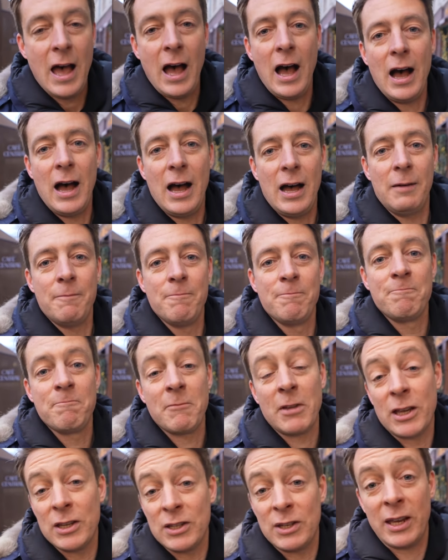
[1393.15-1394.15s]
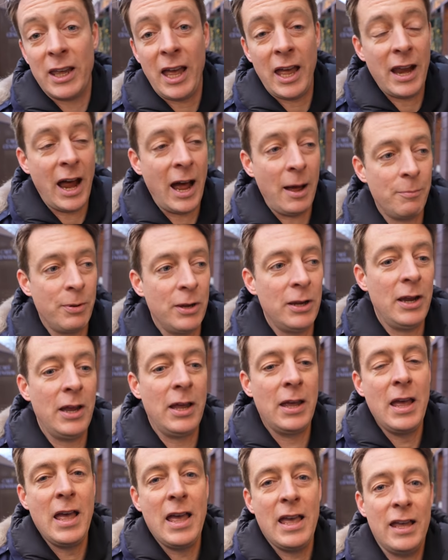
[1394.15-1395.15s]
because it can happen,
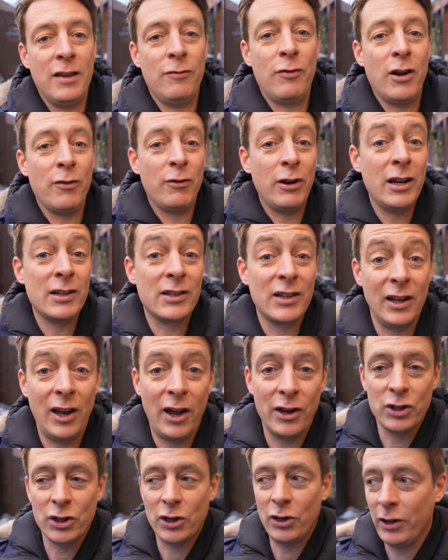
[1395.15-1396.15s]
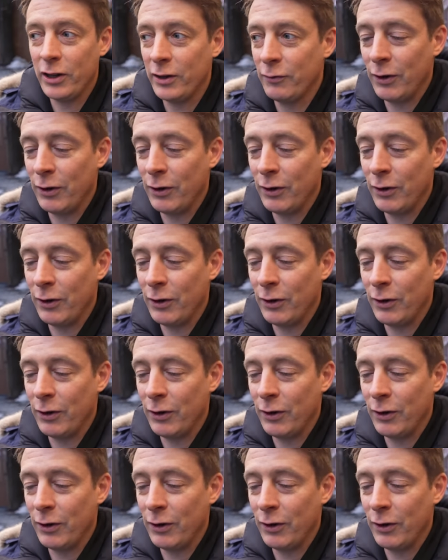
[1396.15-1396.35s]
even if it is illogical,